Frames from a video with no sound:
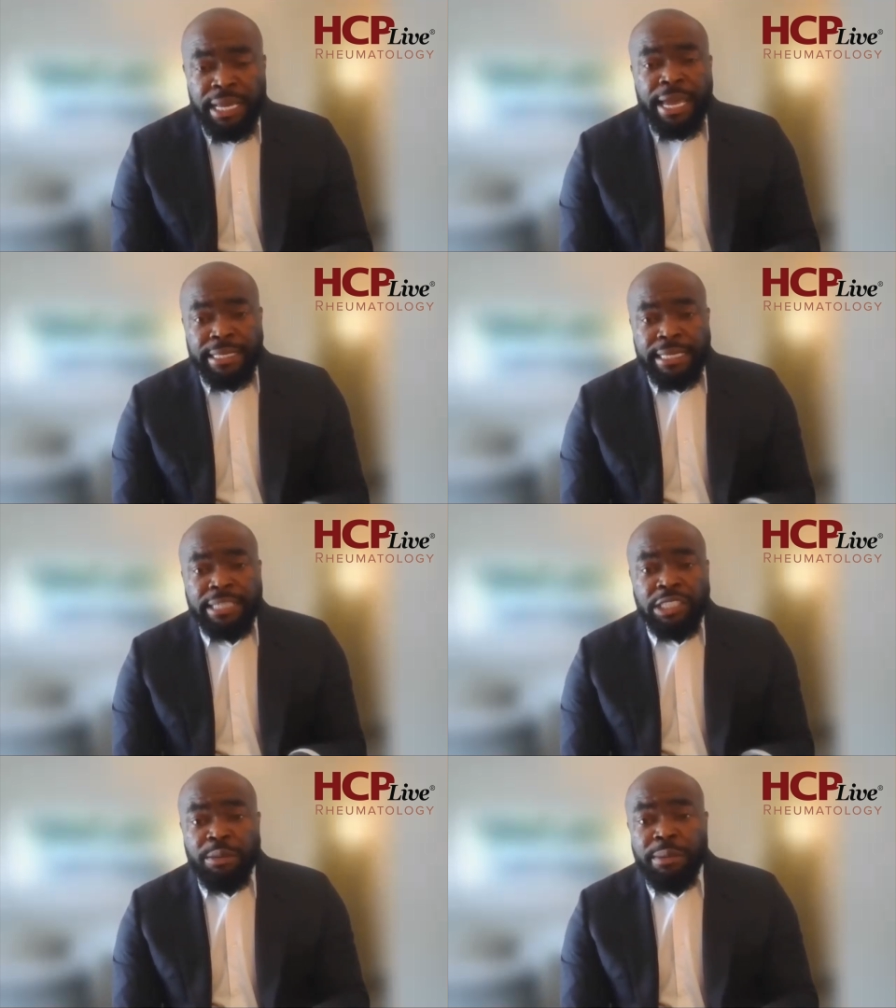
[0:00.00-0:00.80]
And
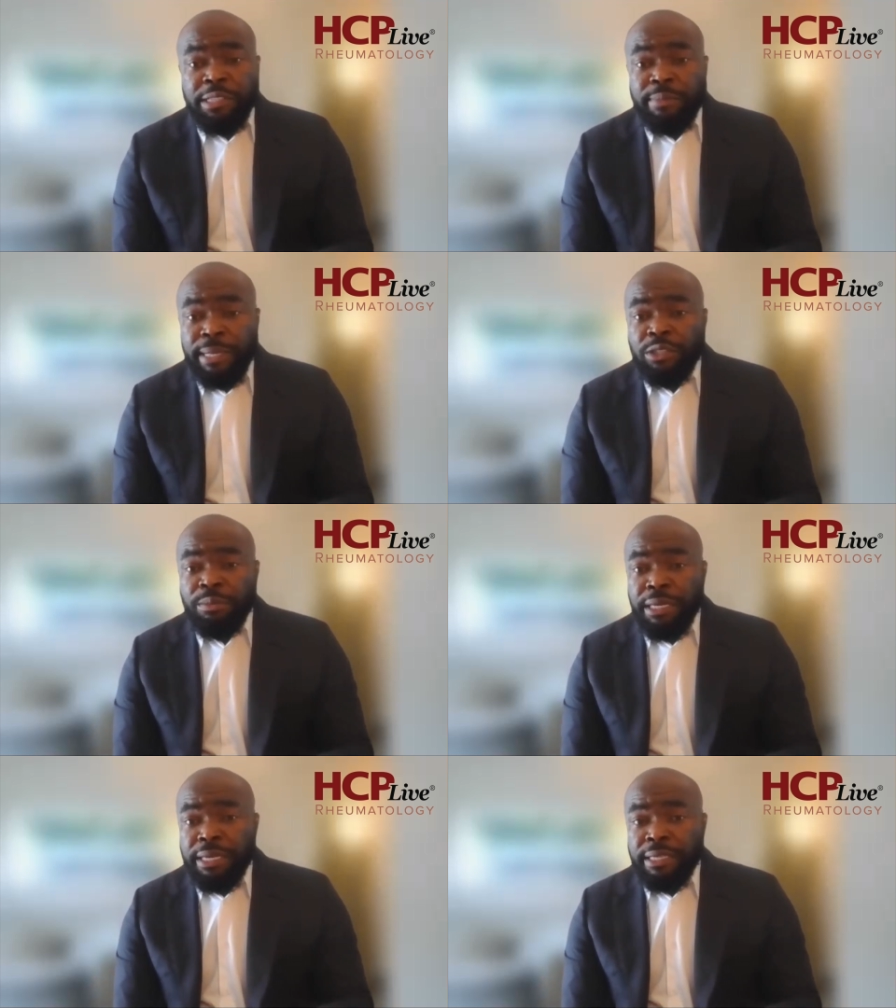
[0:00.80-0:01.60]
zasocitinib is meant to
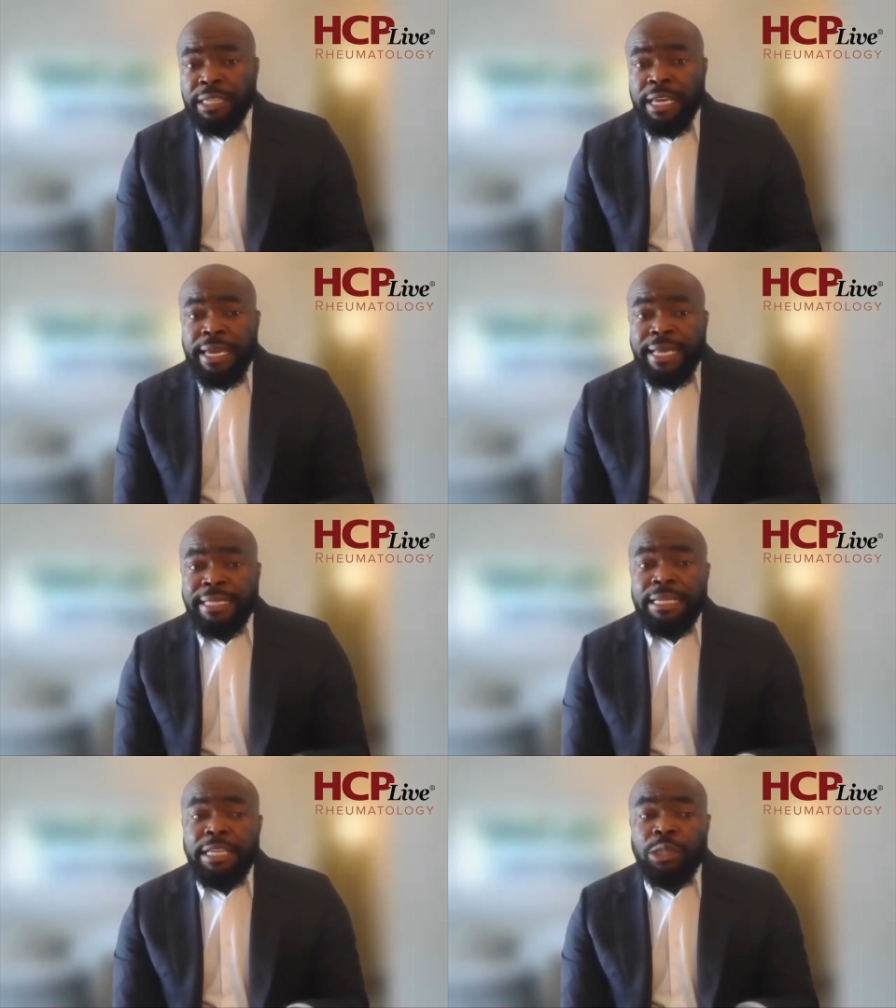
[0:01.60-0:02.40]
be, it's, it's,
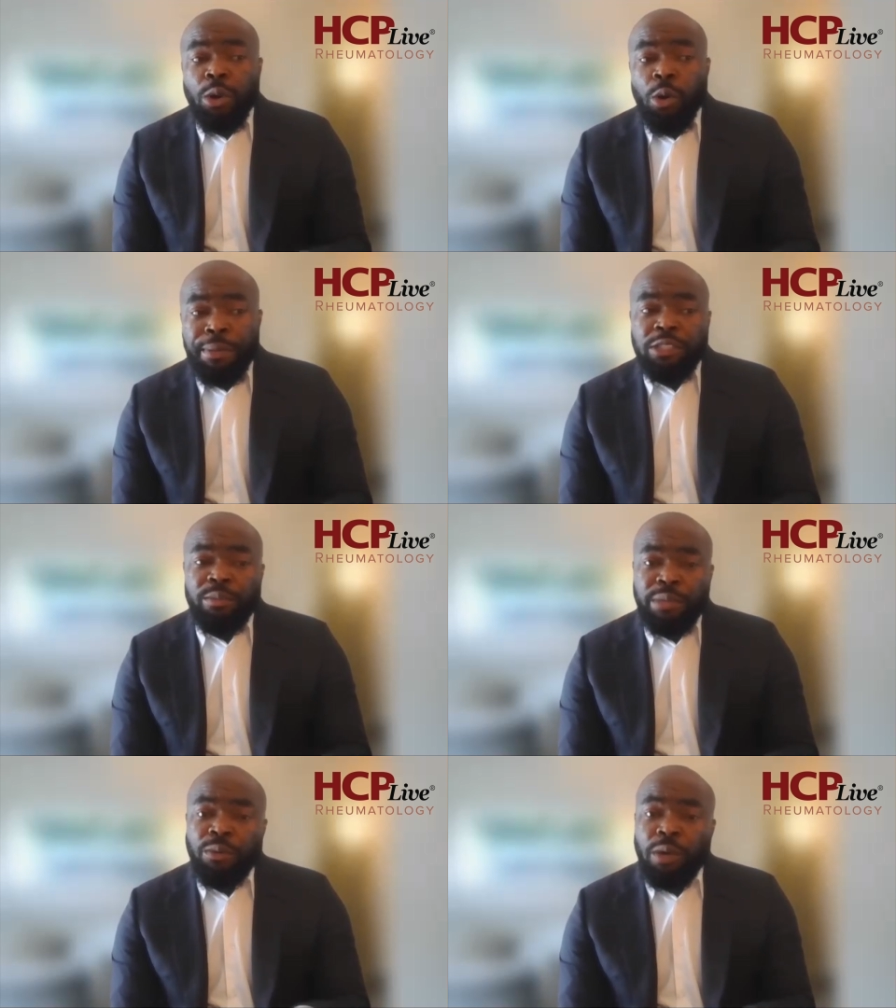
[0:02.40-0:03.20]
it's hoping to
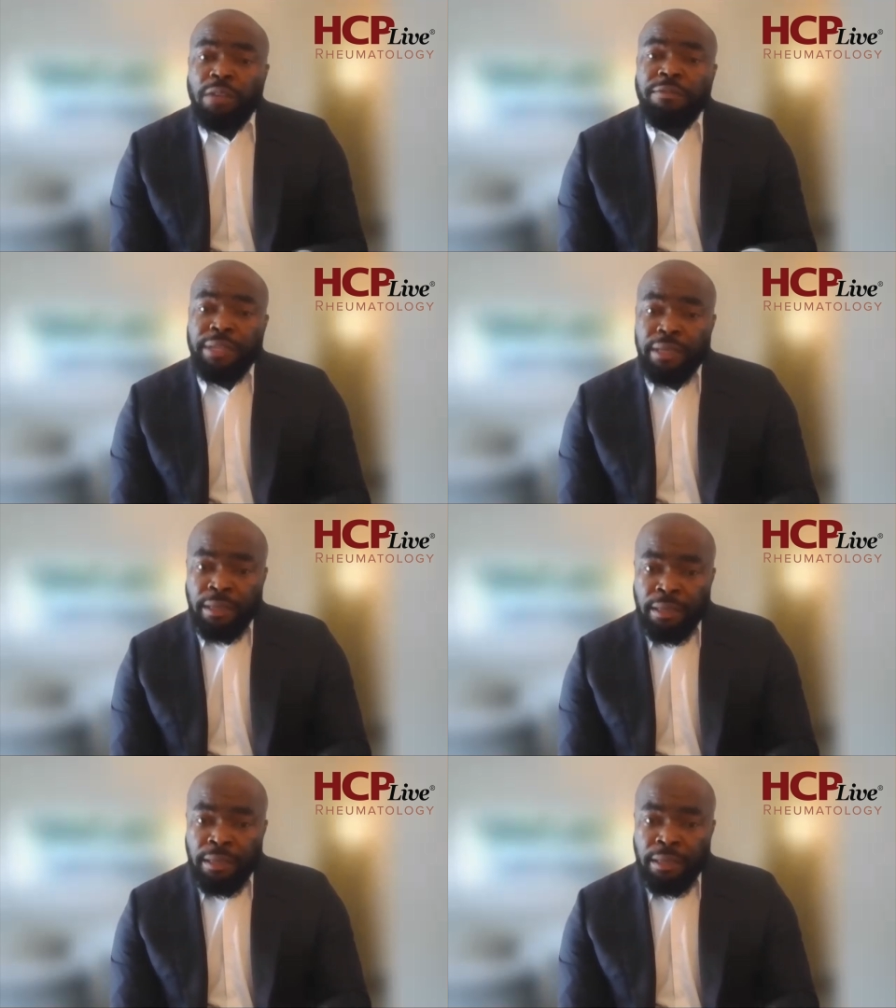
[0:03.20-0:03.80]
be one of the,